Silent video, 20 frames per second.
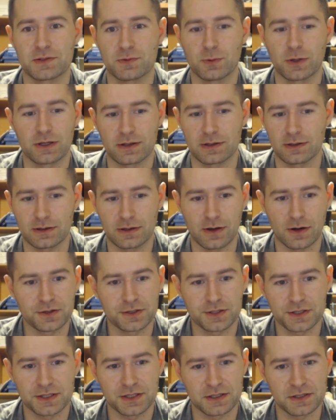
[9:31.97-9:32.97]
is one of the
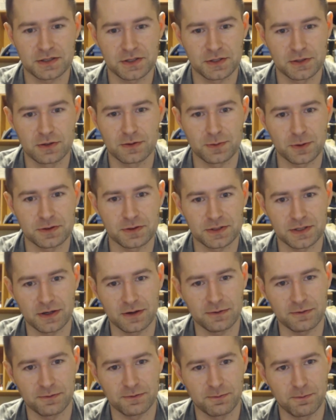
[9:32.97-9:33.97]
largest consumers
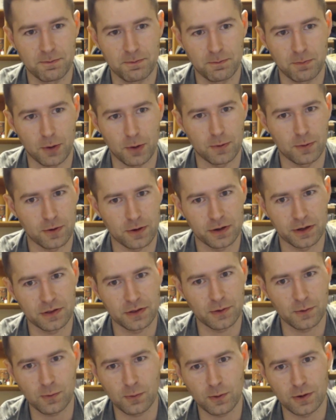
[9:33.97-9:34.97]
of porn
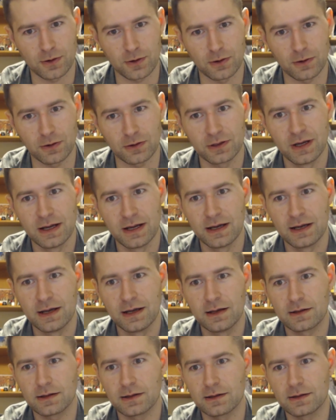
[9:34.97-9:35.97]
in the world.
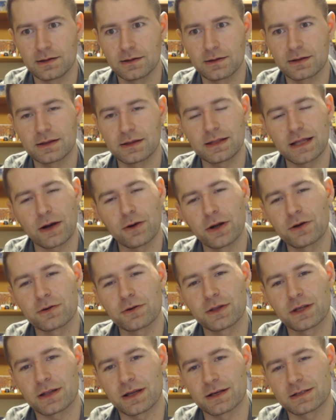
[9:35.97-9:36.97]
Now, I
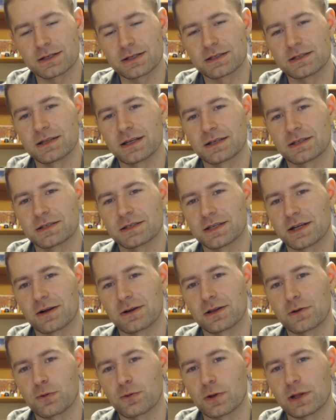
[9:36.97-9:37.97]
know that that doesn't
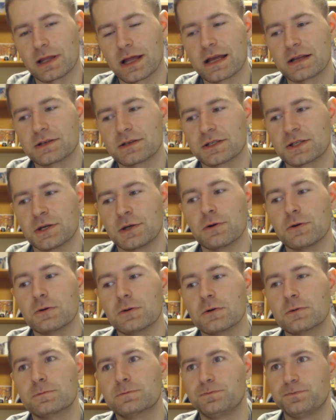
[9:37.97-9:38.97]
necessarily relate
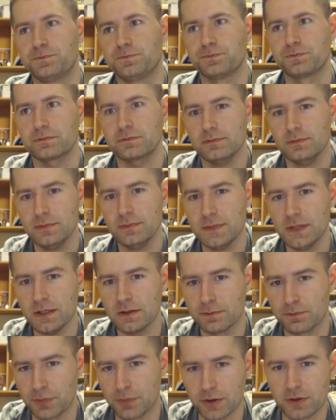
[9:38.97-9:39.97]
to
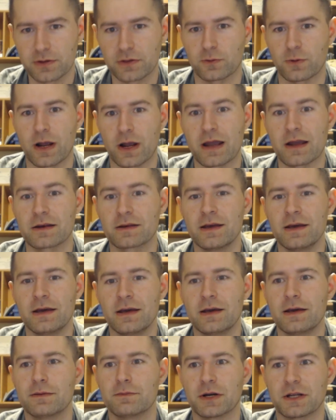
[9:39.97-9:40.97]
birth rate,
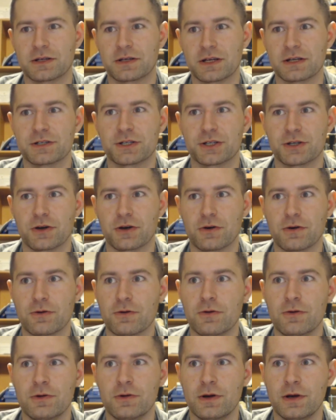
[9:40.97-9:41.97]
but it does
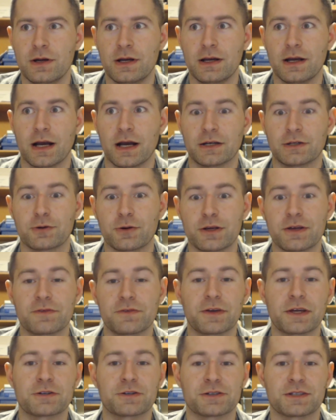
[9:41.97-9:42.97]
show a degree
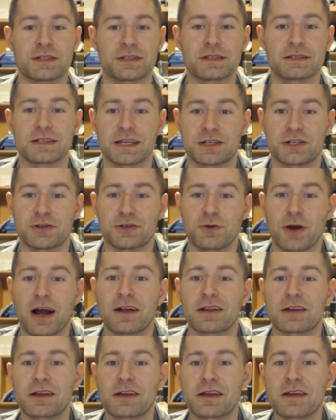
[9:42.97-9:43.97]
of interest in
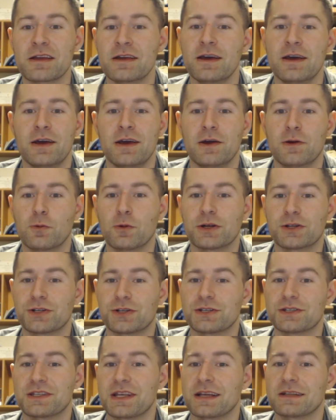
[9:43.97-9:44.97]
sexuality,
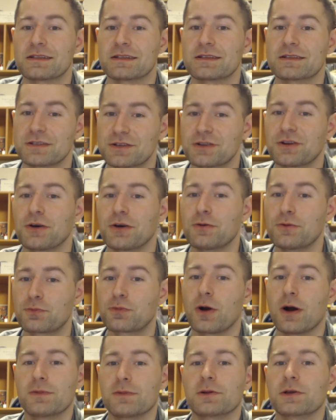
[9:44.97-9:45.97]
which is then, you know,
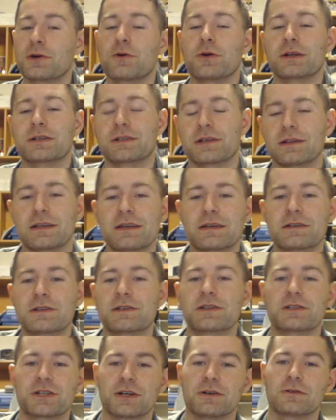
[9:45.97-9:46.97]
probably going to lead
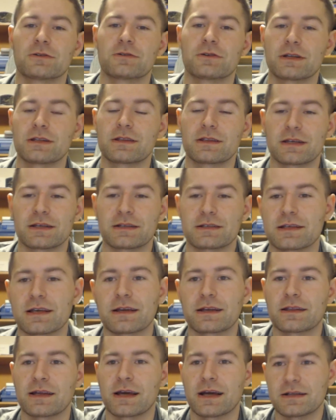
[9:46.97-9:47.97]
to children and things
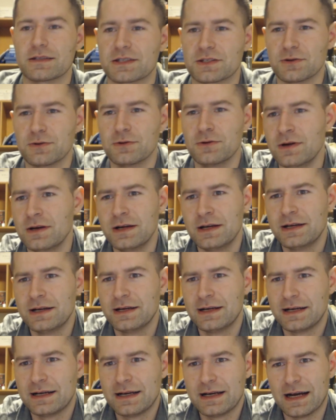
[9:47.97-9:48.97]
like that. So
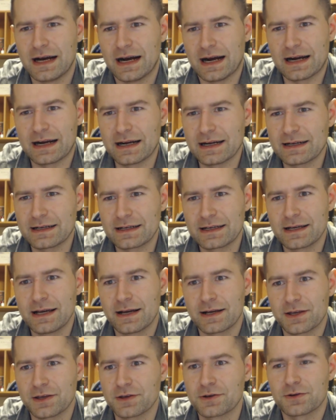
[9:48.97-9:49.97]

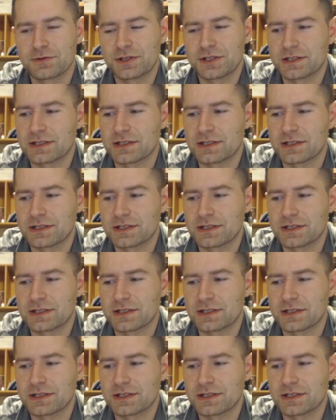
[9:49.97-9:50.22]
I